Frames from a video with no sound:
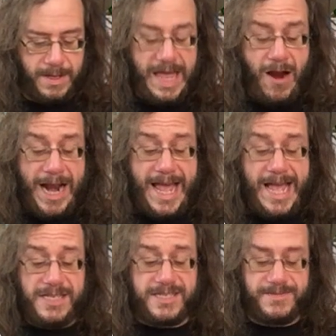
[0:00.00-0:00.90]
There
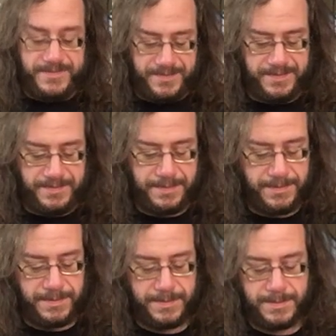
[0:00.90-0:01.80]
it is!
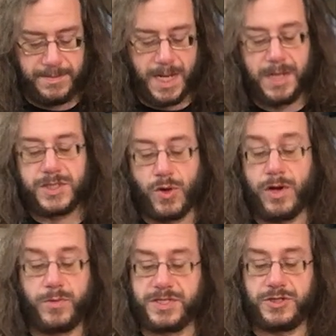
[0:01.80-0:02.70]

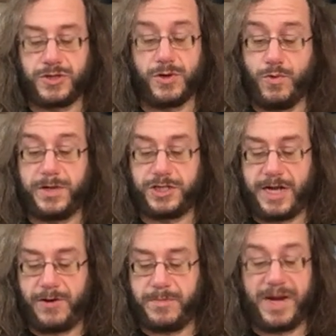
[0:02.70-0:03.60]
Torin wasn't sure who had
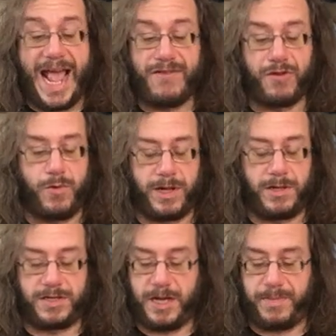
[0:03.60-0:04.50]
shouted, but everyone
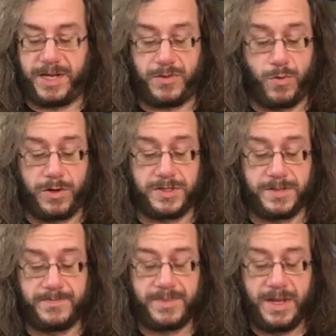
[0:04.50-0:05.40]
looked up at the words.